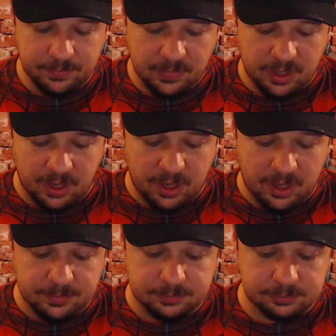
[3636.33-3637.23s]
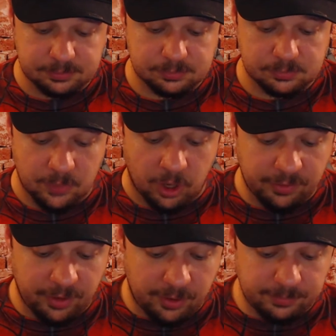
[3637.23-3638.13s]
Uh, all
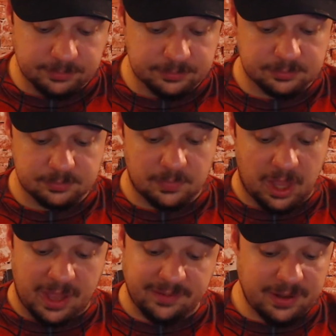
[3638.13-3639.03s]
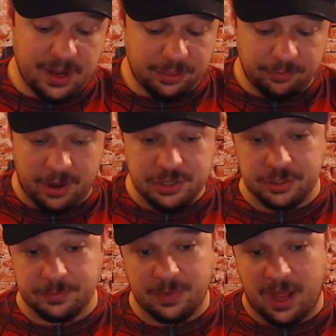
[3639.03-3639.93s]
in all, I like Night
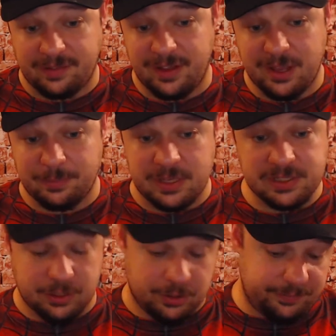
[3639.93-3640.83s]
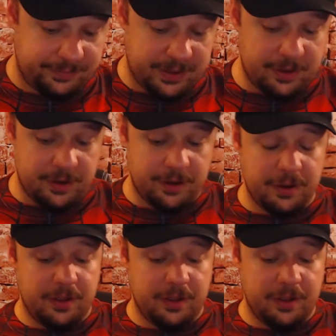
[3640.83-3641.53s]
Thrasher. I like him. He's a good figure.